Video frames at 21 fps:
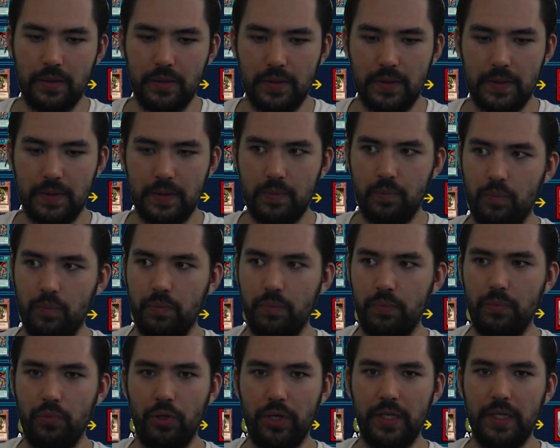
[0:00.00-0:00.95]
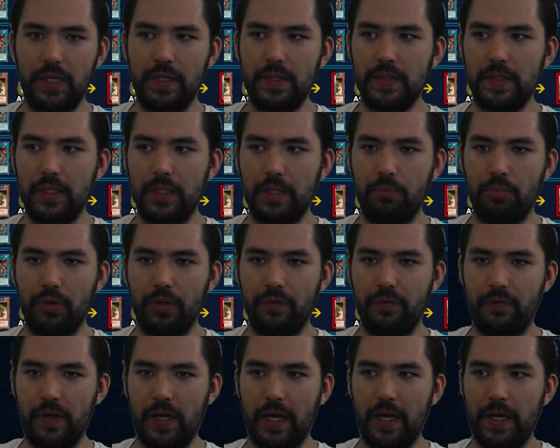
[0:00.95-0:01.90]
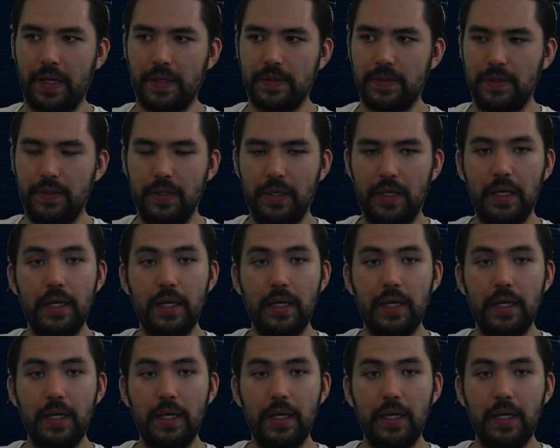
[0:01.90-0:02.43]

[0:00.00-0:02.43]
it's pretty easy, pretty fast,